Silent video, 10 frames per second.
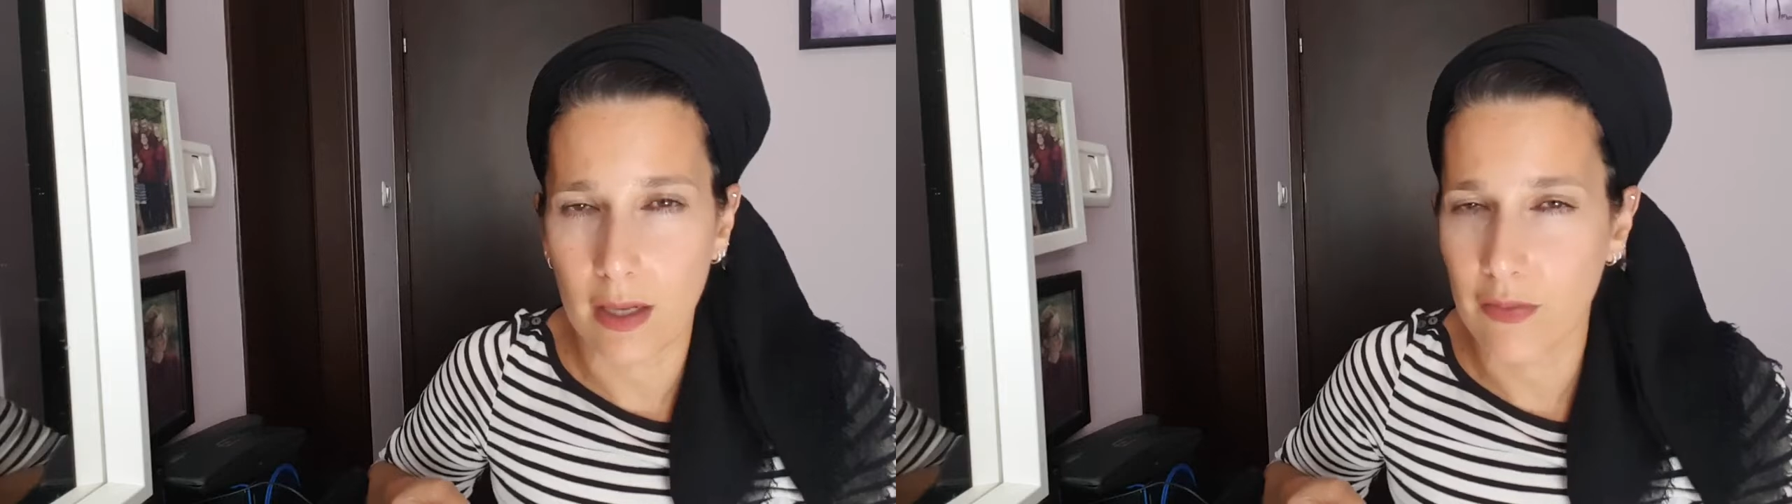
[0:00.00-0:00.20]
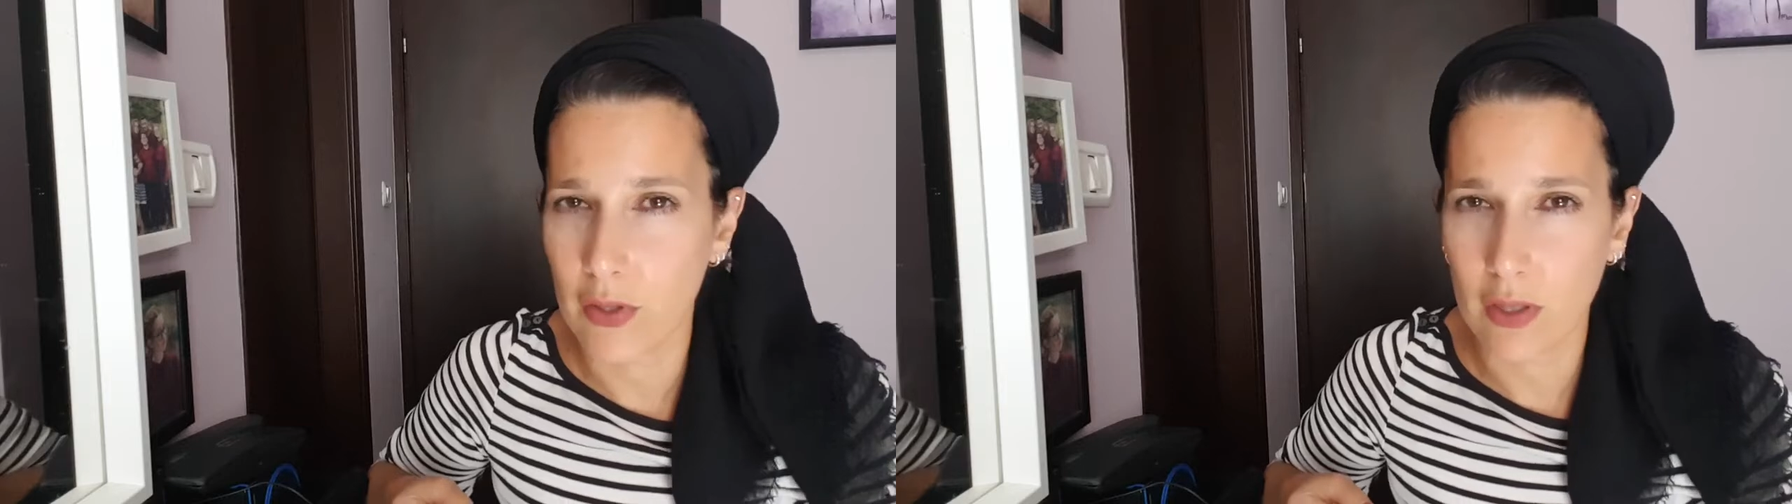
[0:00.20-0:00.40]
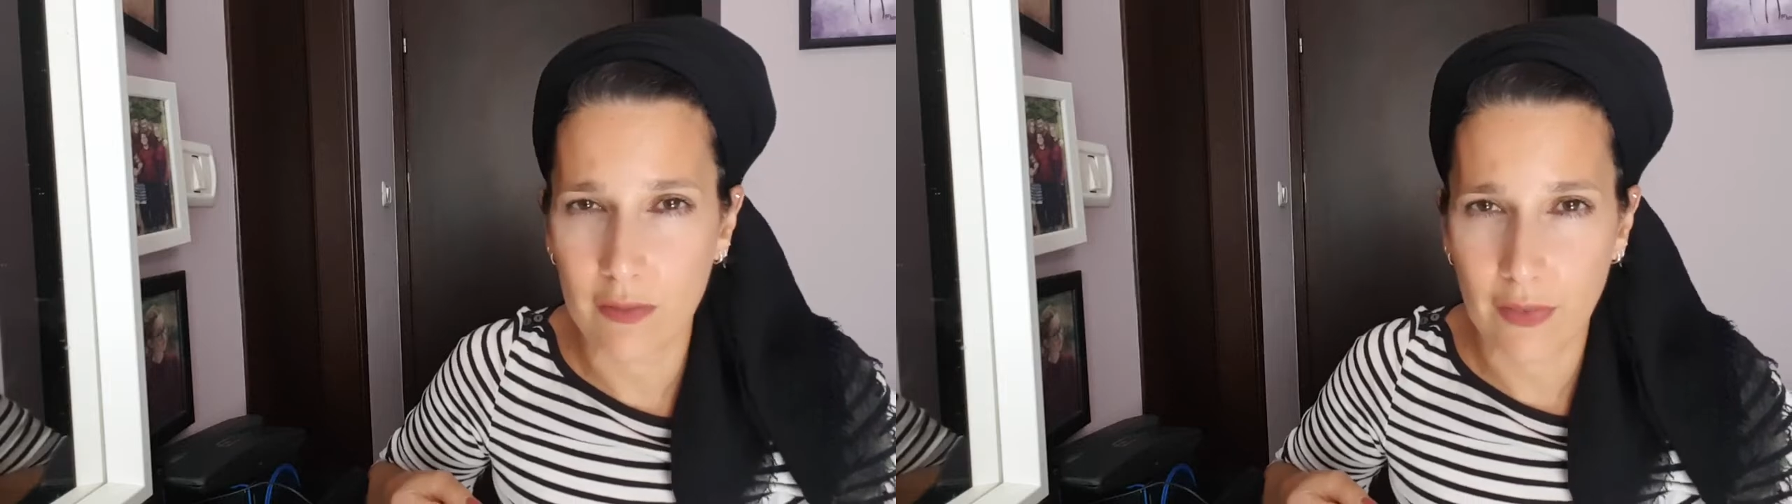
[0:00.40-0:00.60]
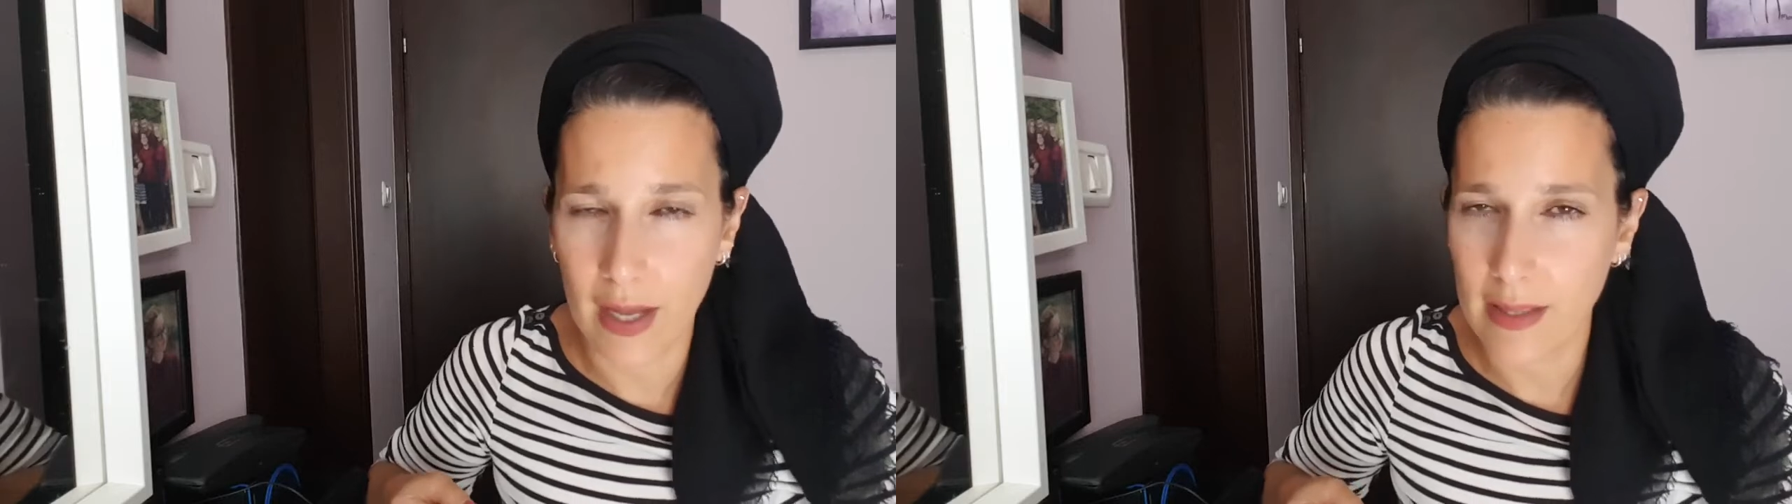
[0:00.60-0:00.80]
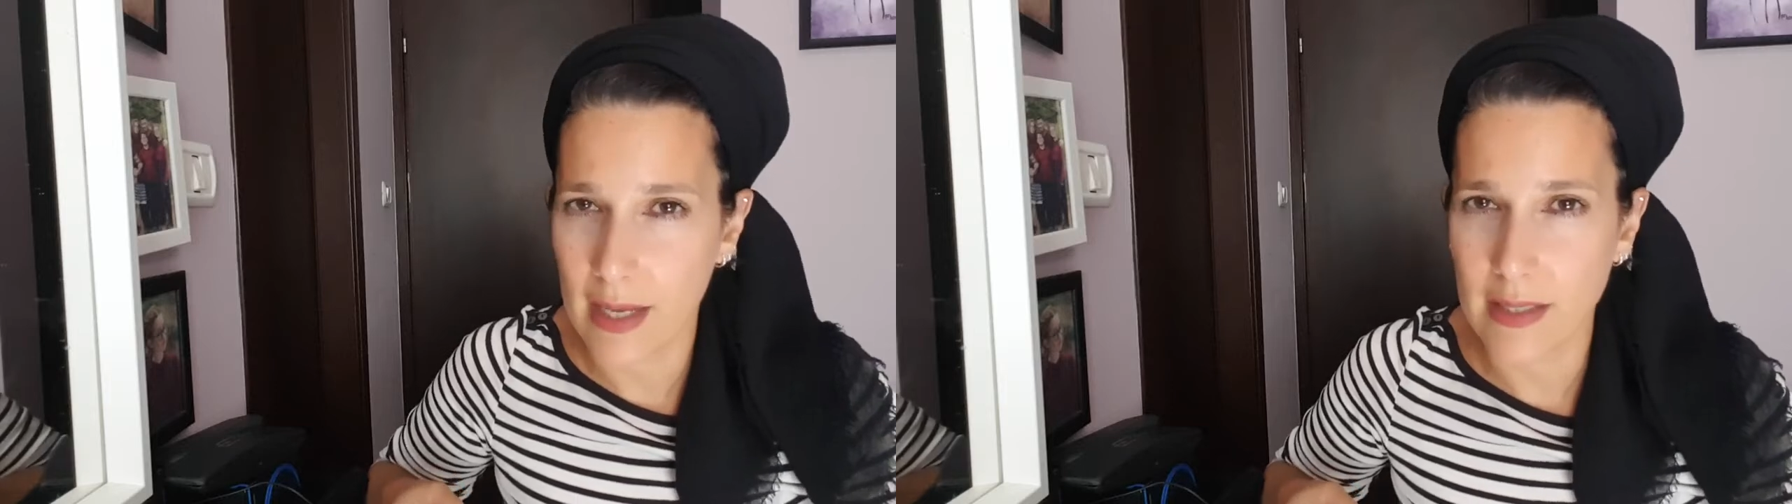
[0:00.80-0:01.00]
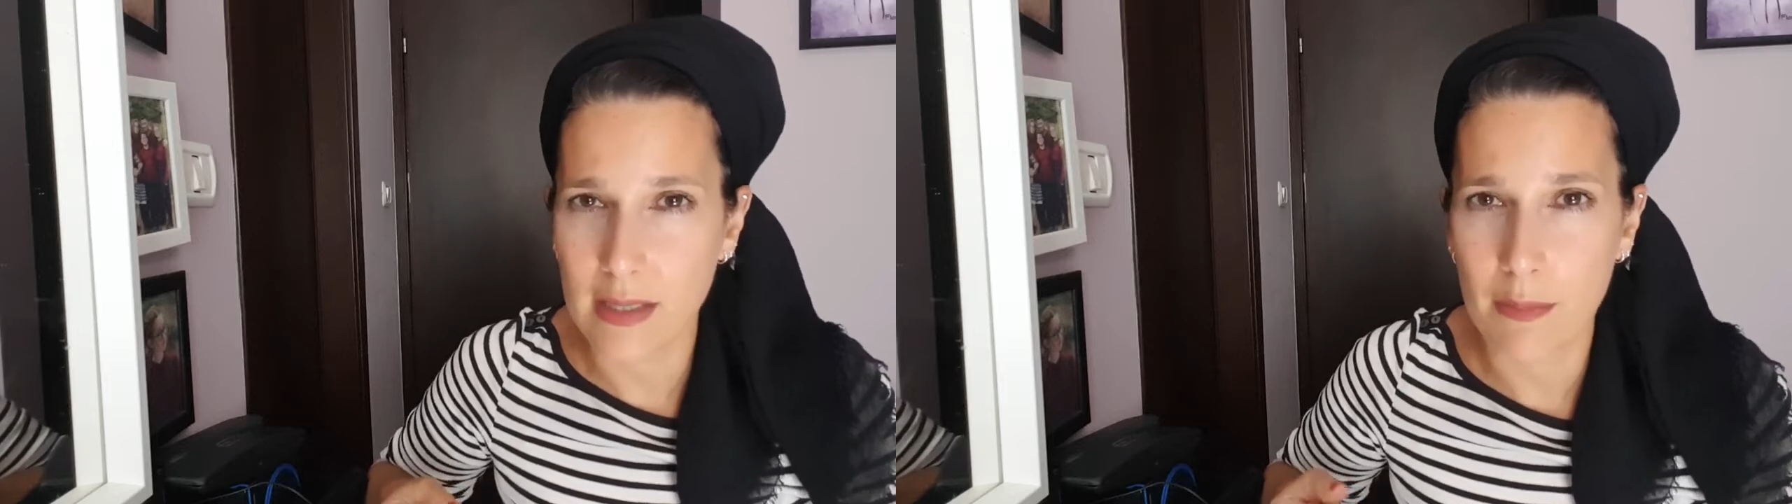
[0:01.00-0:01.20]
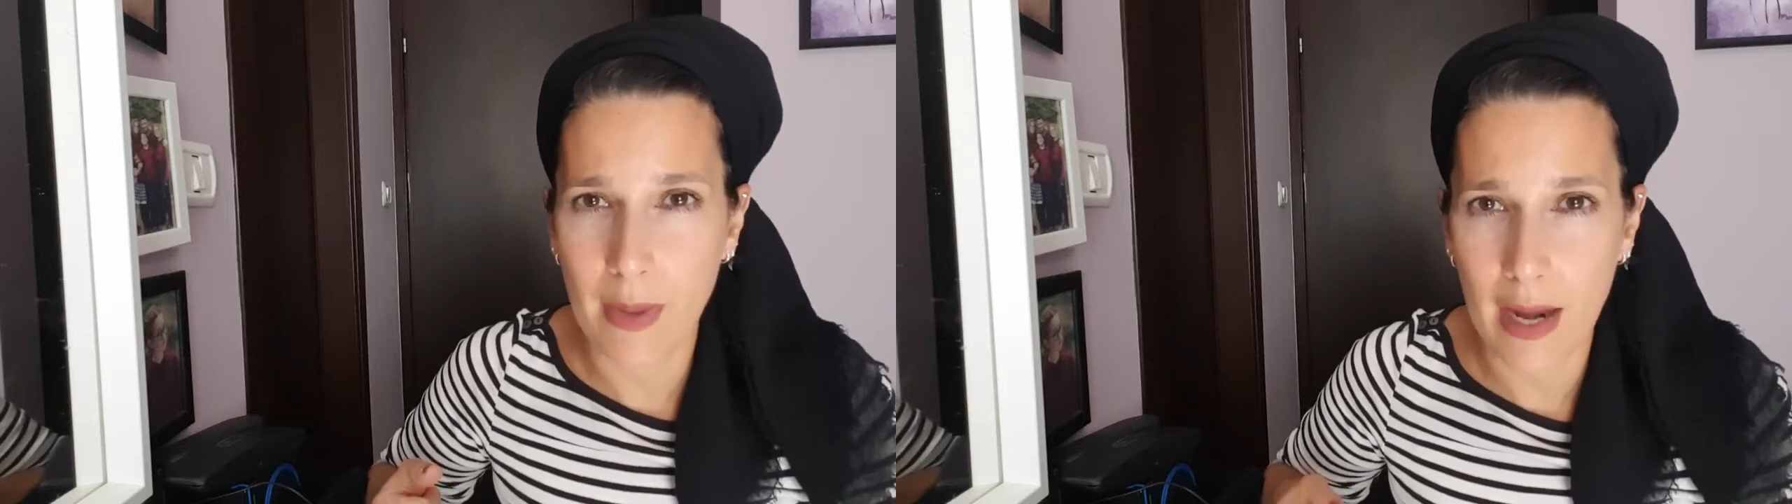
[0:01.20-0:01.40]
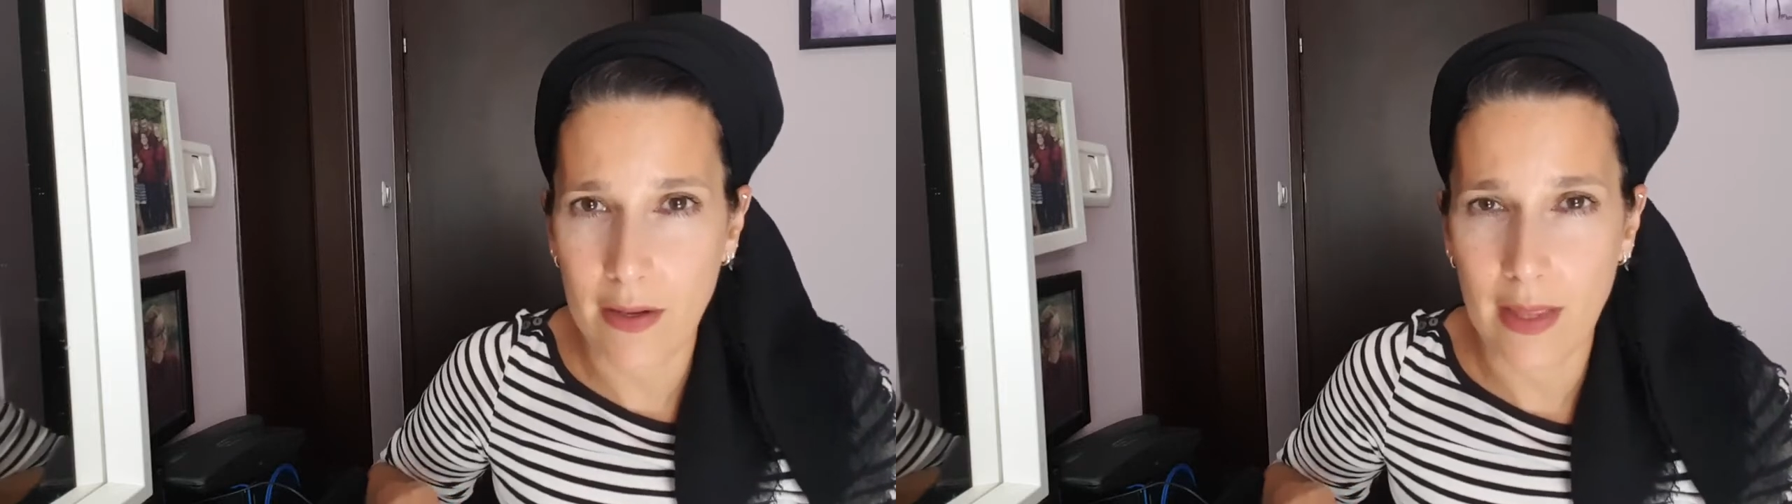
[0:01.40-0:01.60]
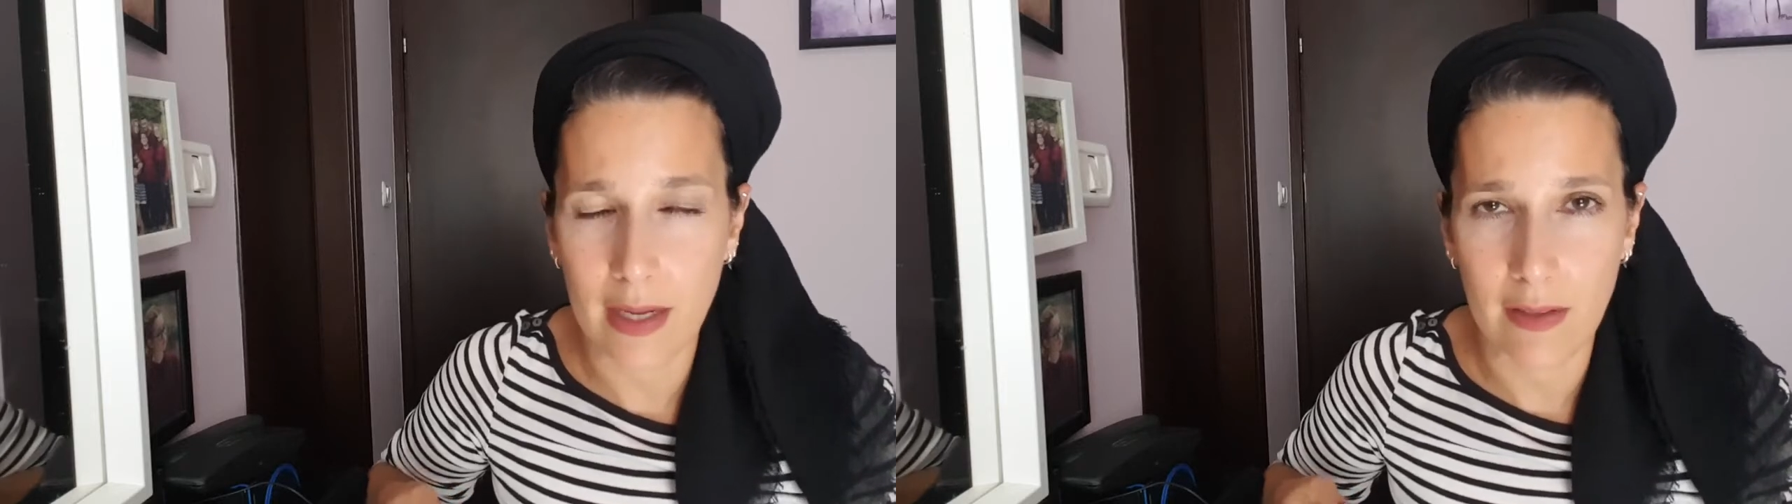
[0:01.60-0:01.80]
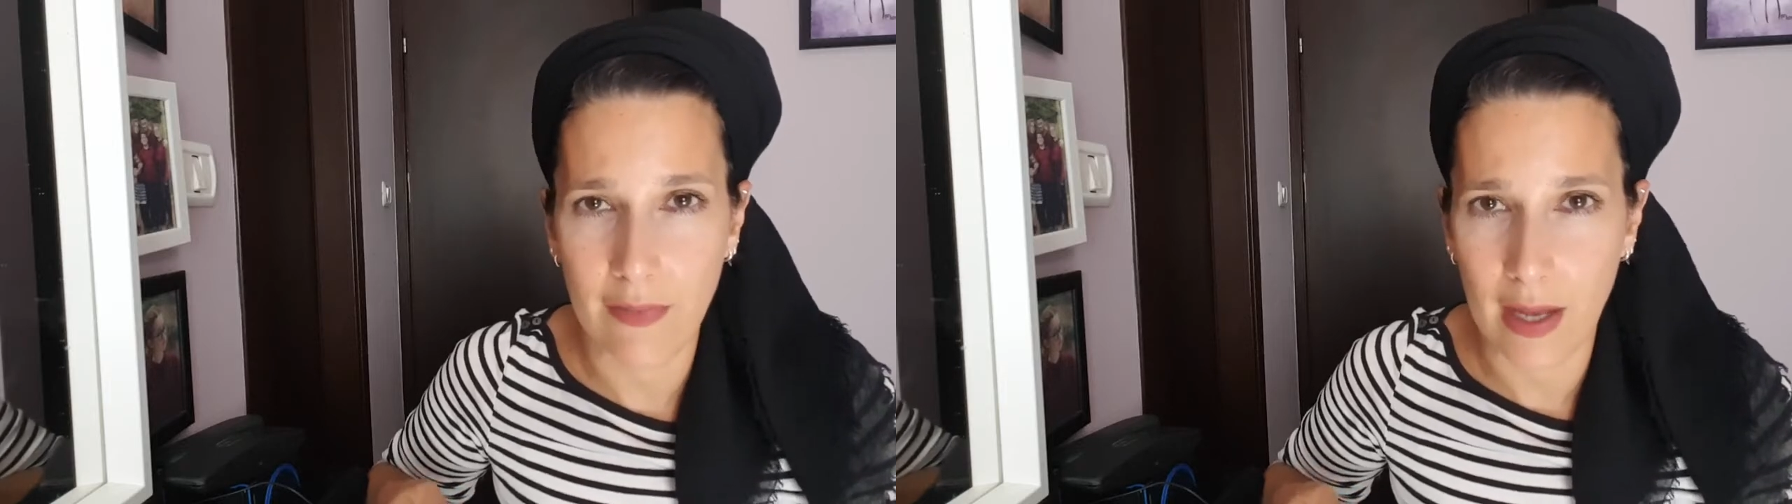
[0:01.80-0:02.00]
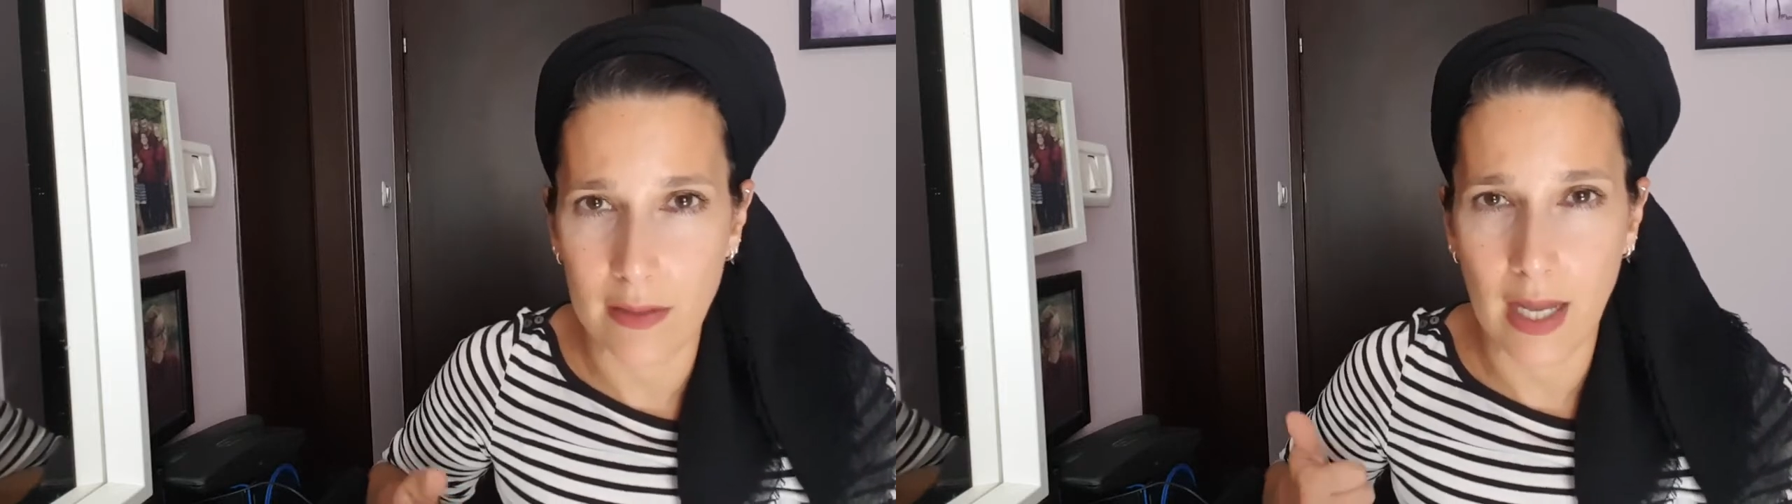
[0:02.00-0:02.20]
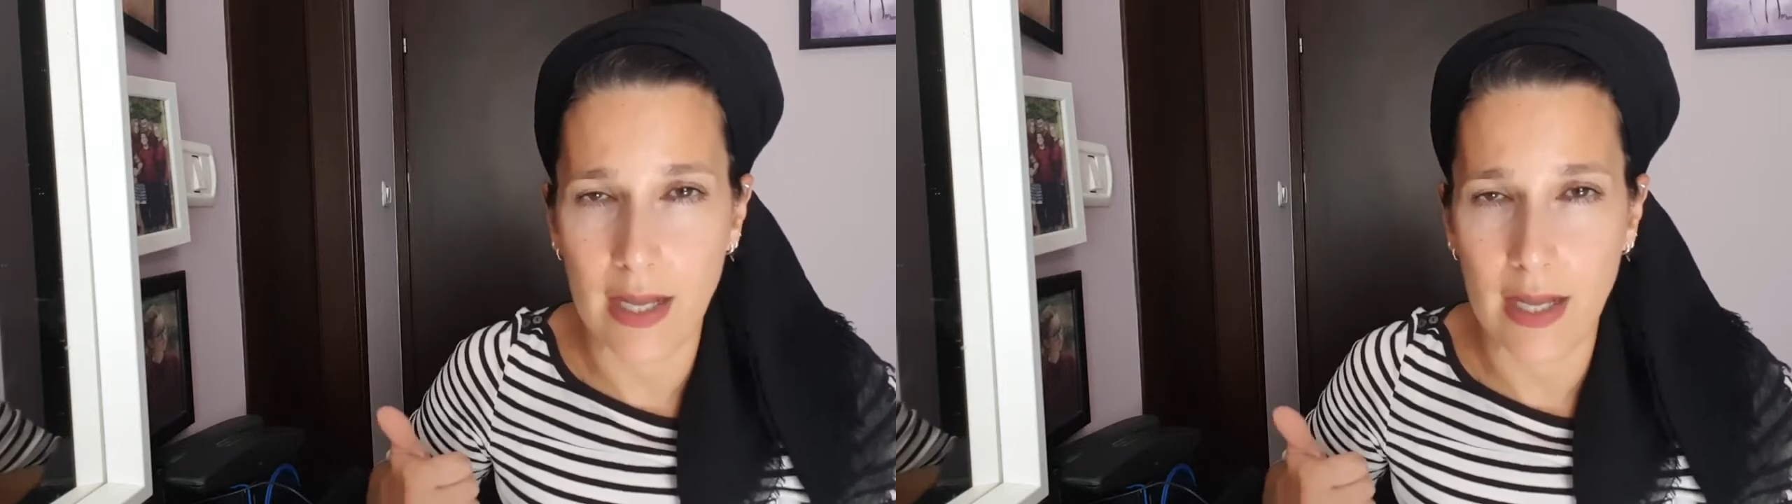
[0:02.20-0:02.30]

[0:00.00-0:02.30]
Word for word: if you couldn't find that, it doesn't matter that he found